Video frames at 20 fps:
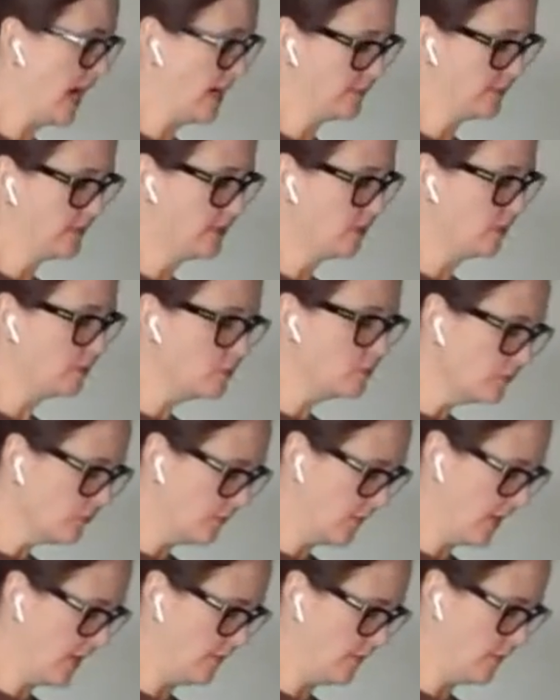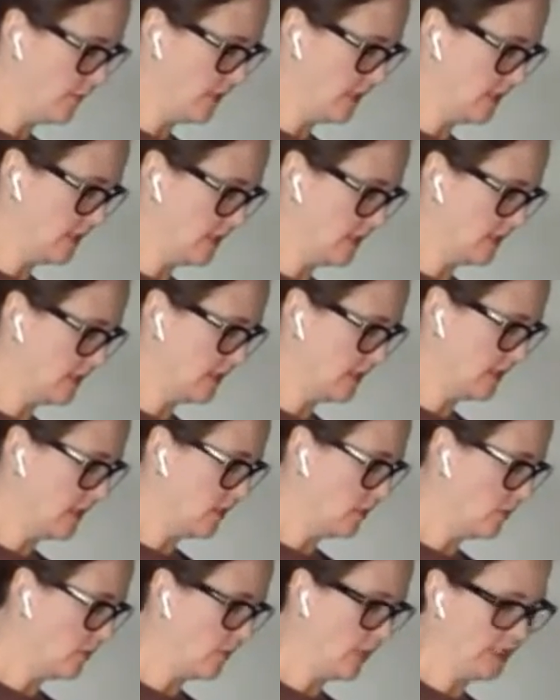absolute favorite
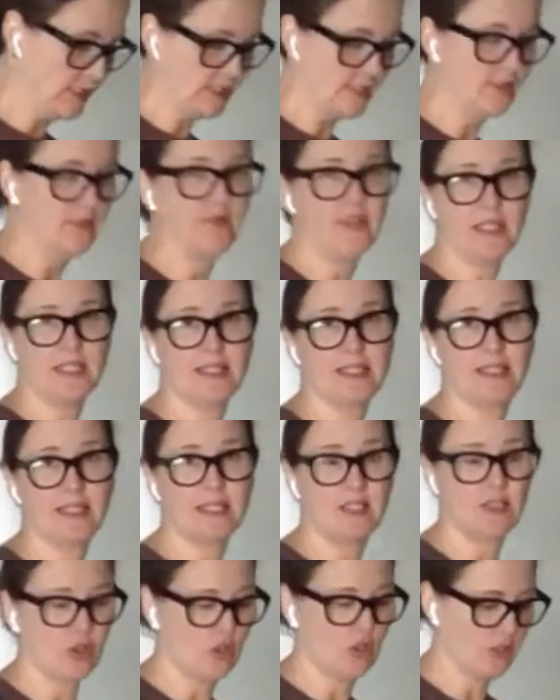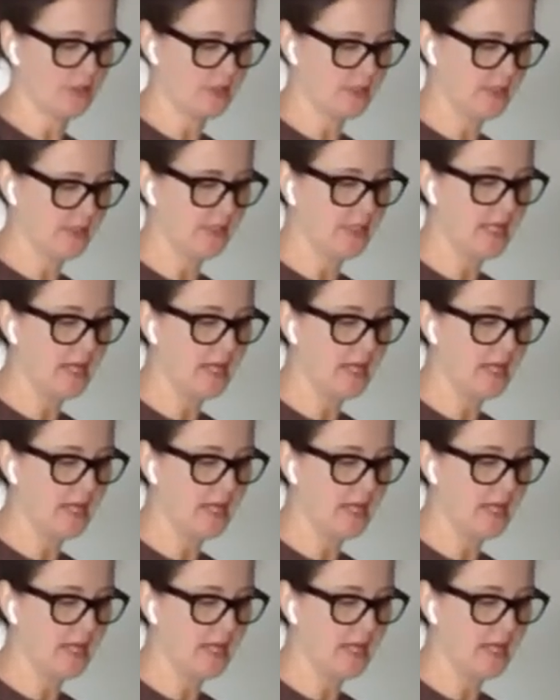ways to fix these turnips.